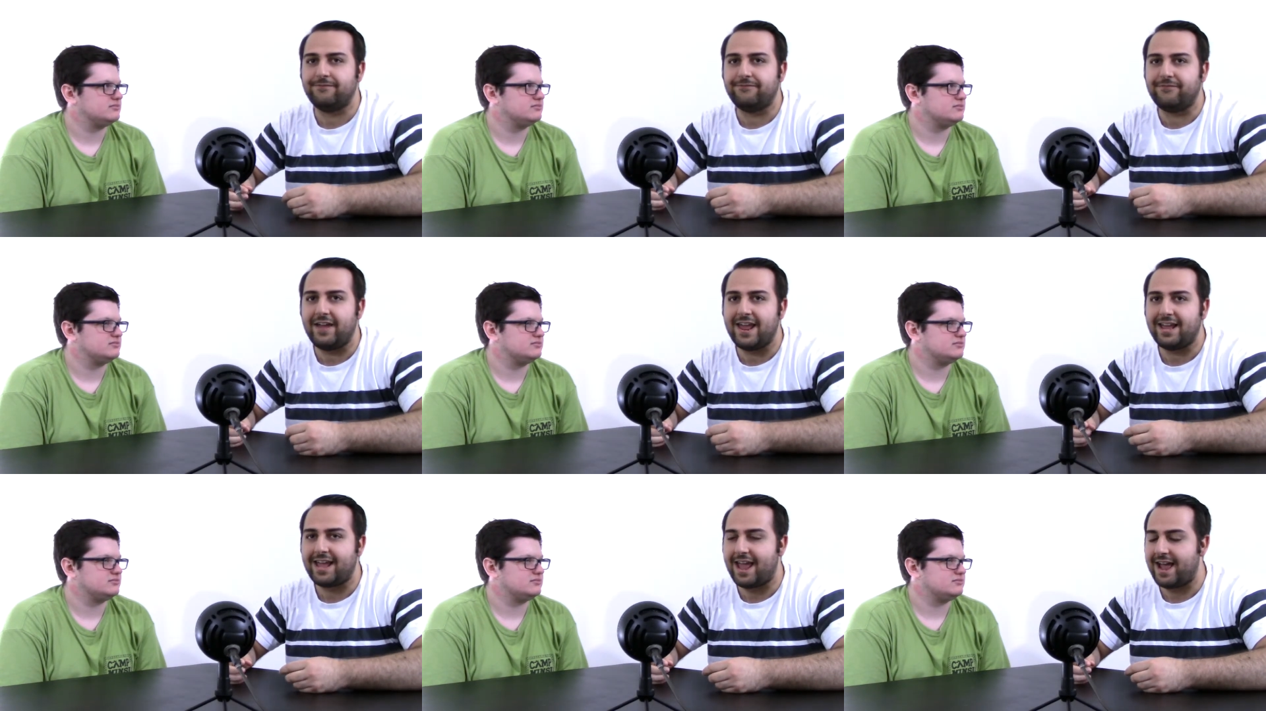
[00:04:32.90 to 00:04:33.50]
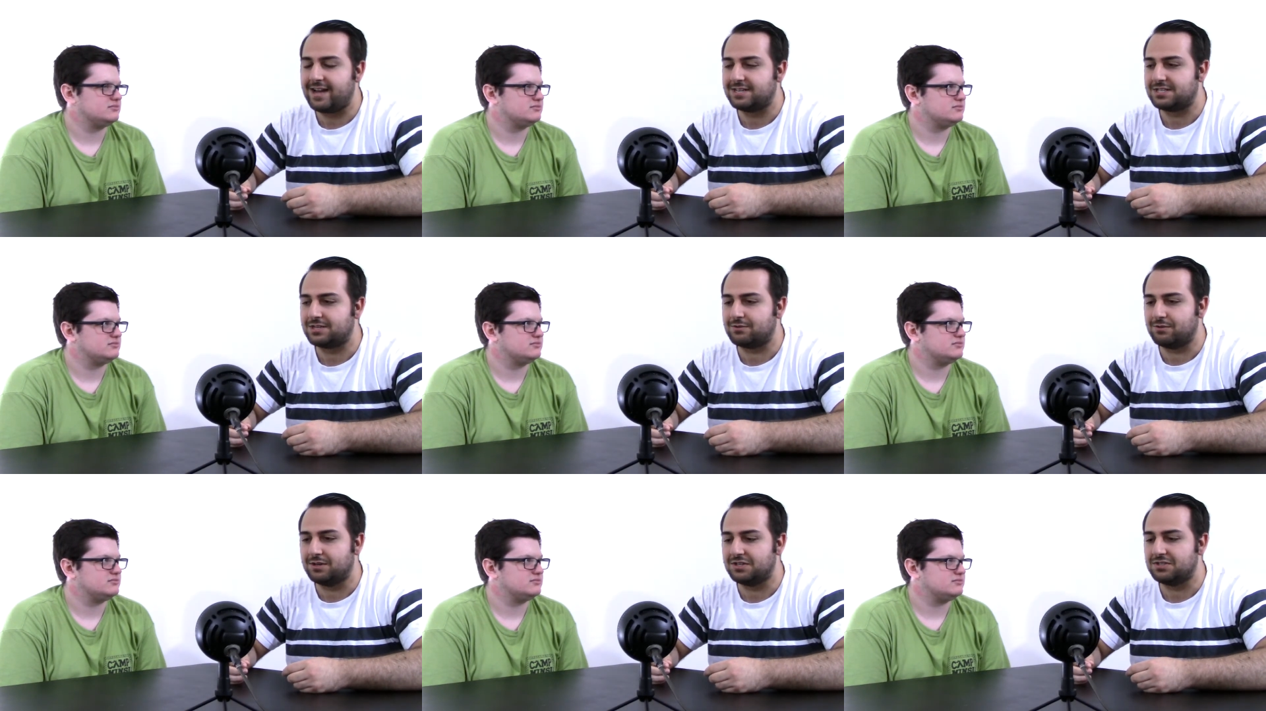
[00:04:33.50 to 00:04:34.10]
Speaker 1: fake ass
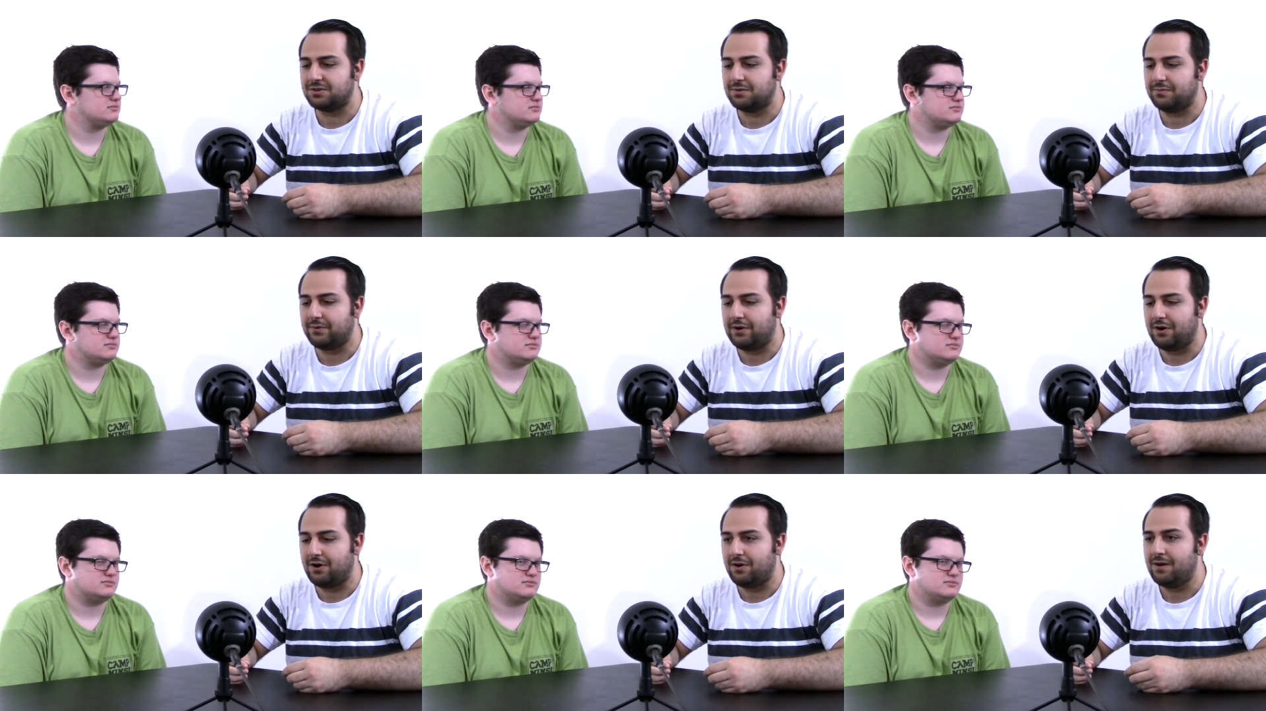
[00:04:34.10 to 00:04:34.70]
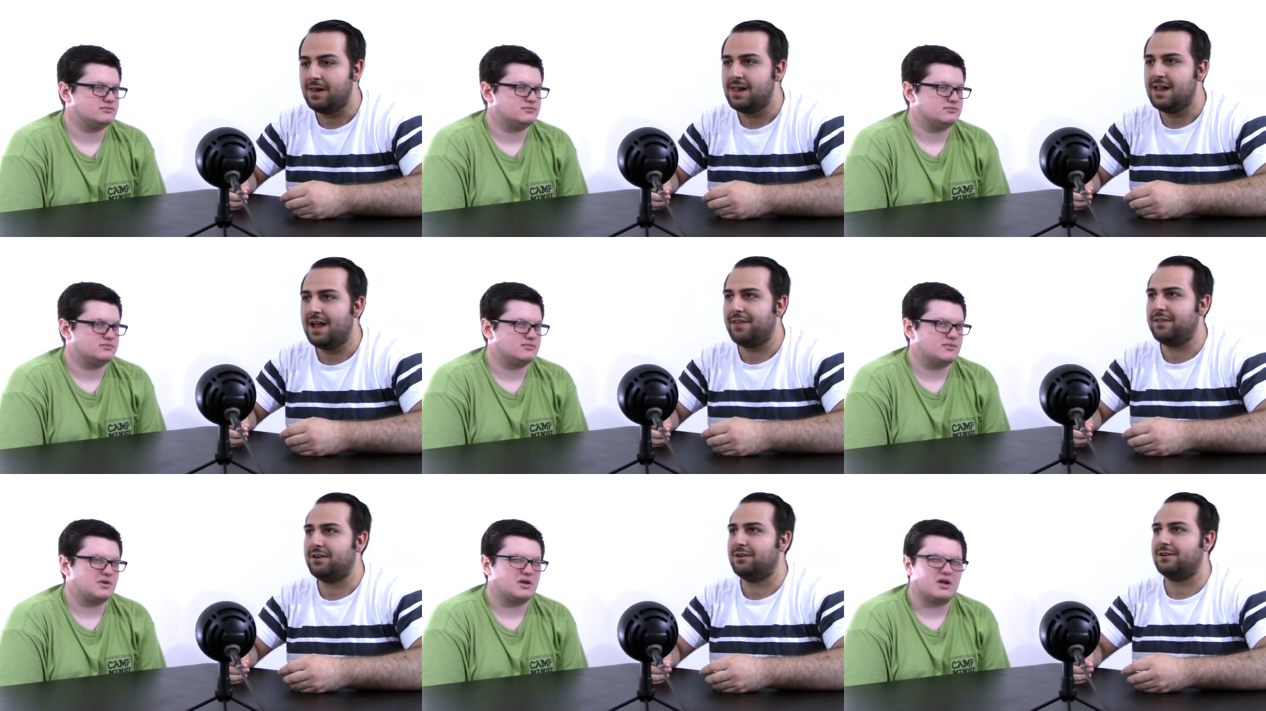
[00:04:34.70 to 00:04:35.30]
crystal ball,
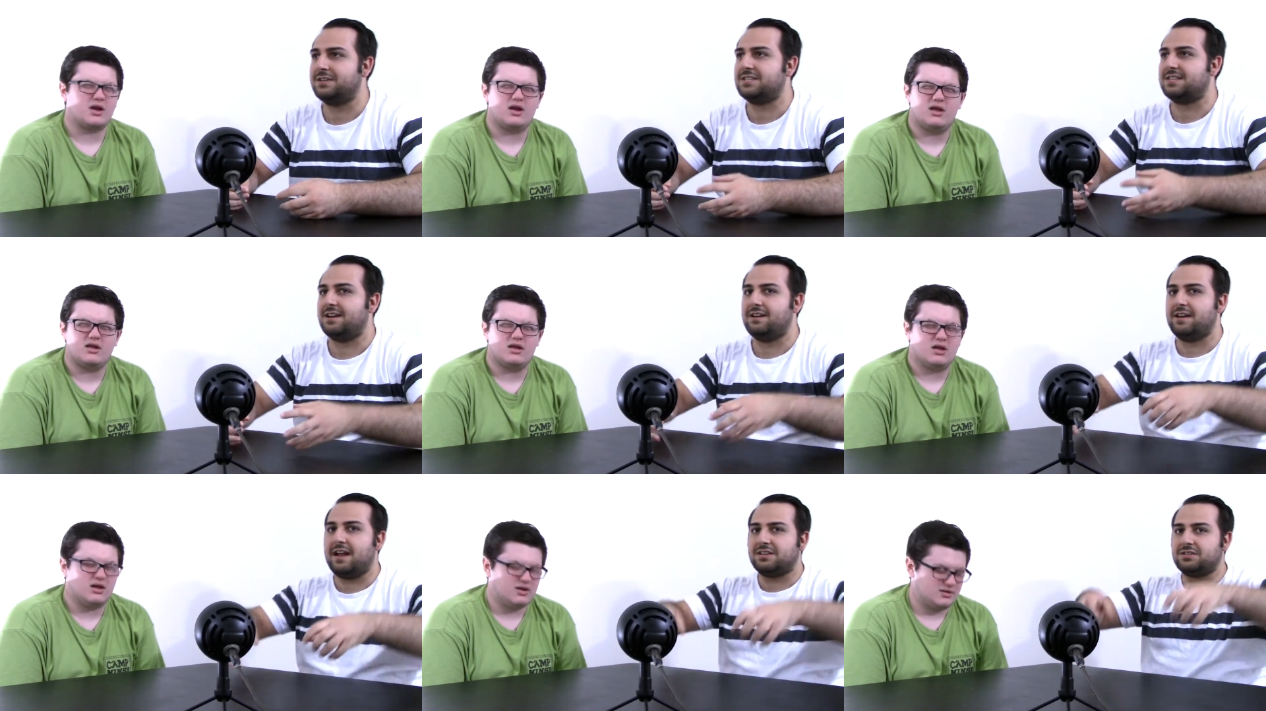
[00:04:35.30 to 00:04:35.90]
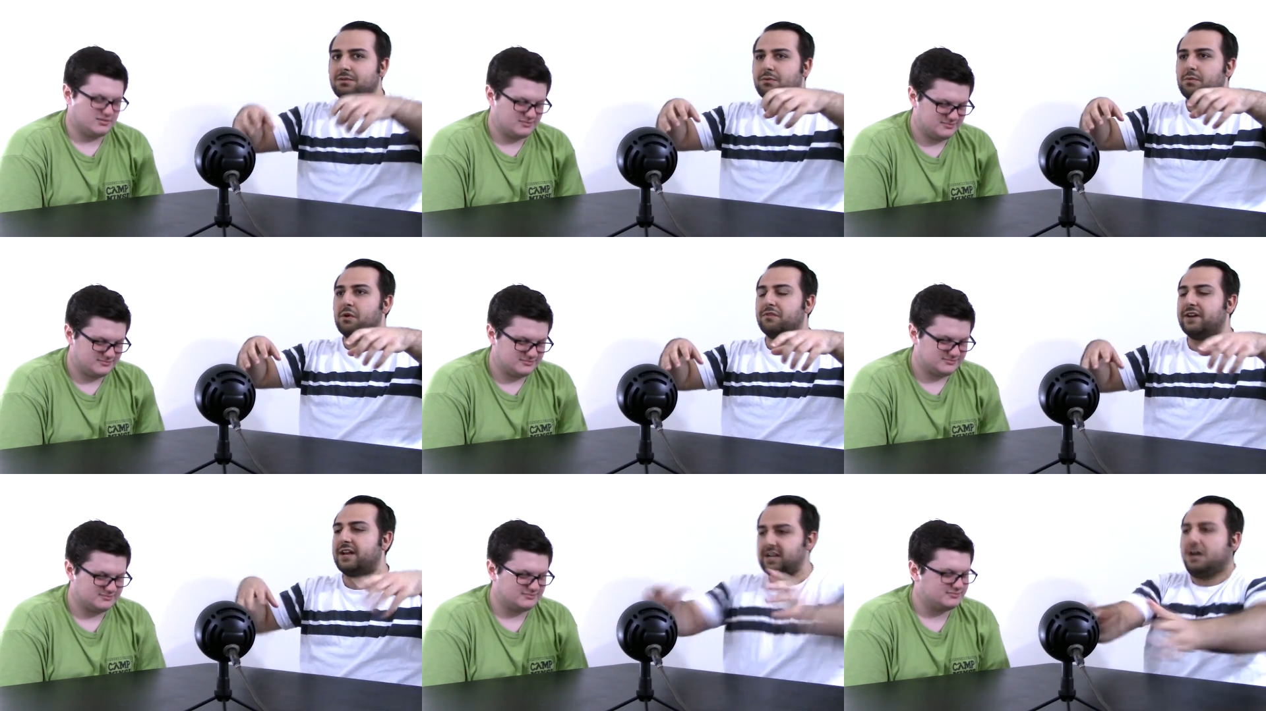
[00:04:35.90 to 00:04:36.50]
and then all of a sudden, as they're
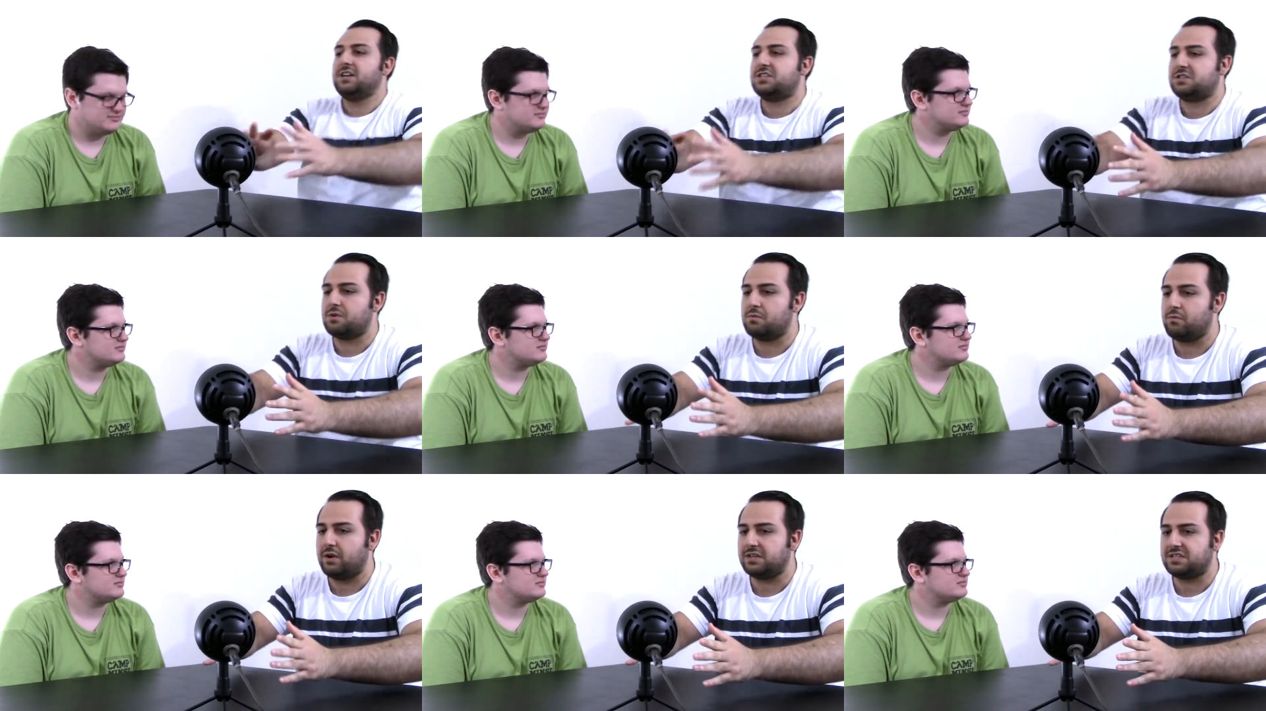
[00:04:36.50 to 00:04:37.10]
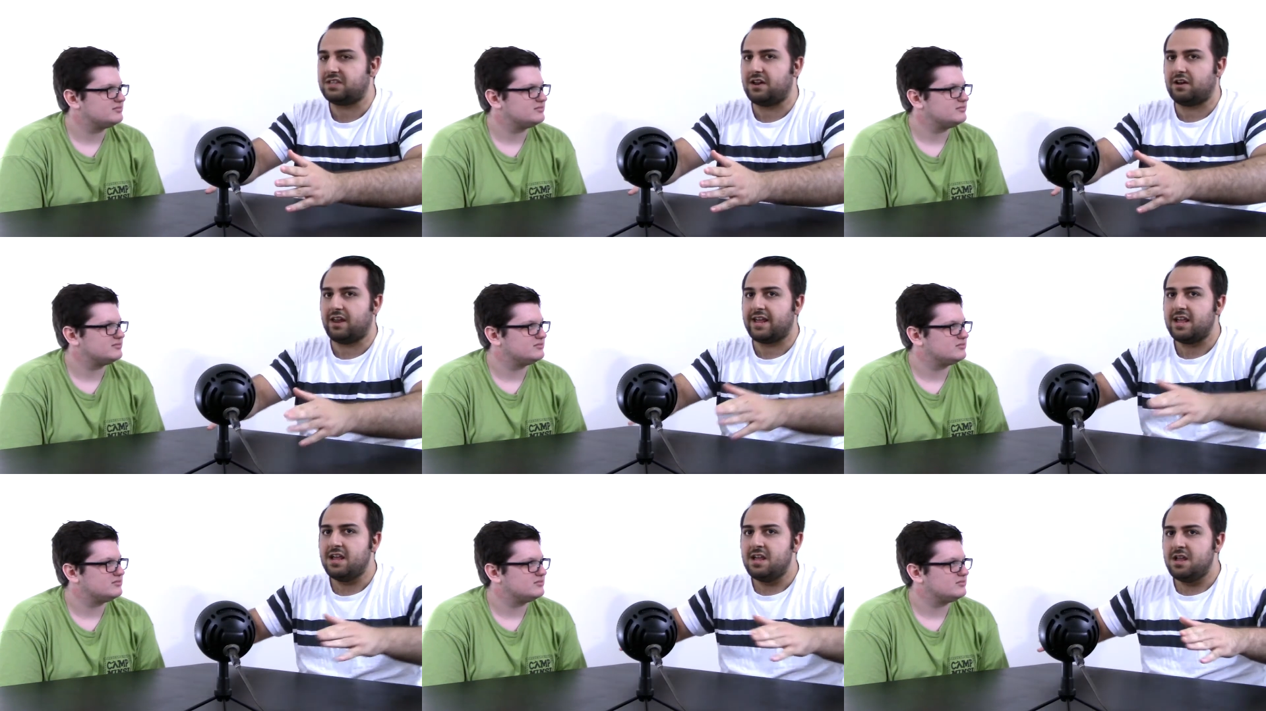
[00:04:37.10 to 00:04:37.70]
removing, it cuts to once they're
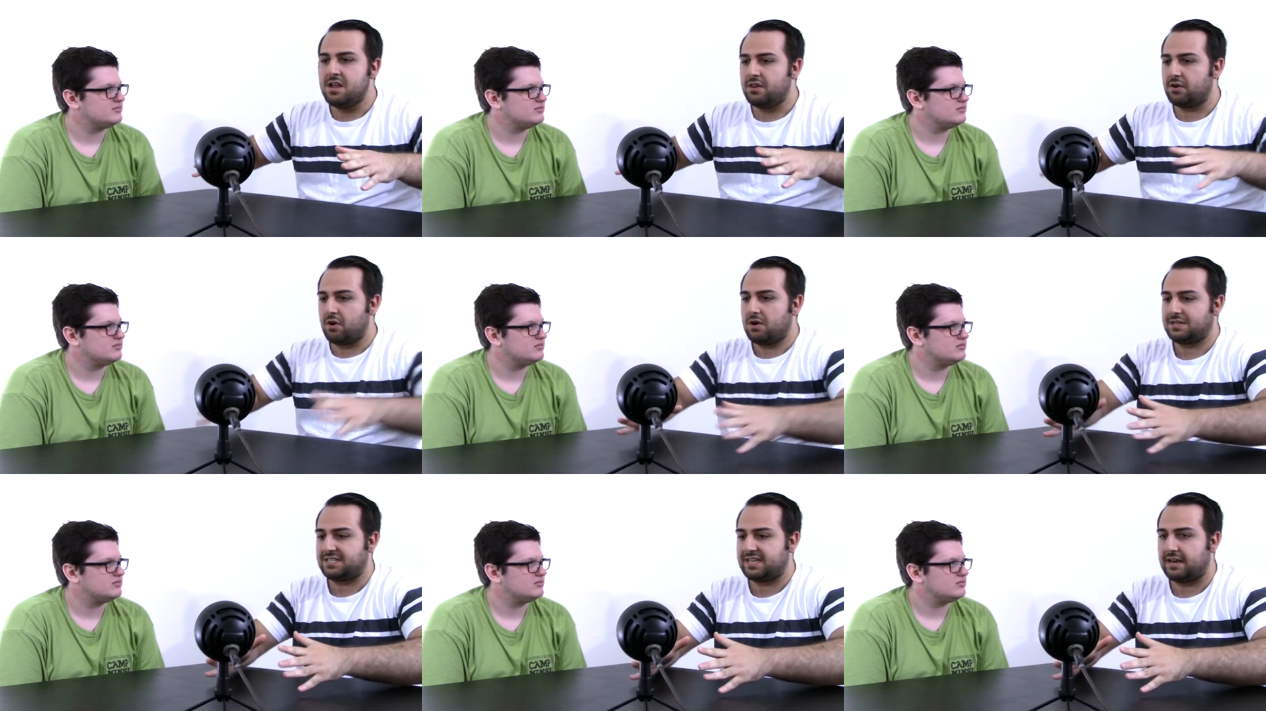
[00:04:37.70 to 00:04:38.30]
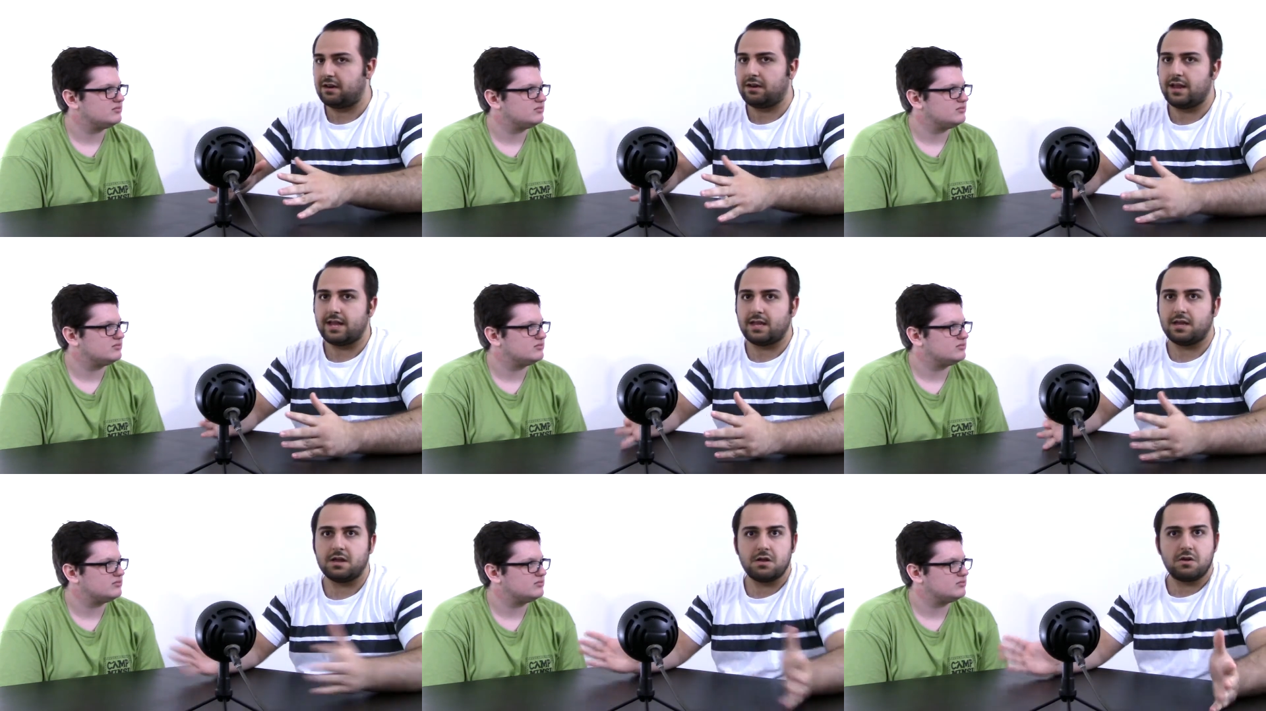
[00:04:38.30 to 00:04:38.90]
like they're all settled, like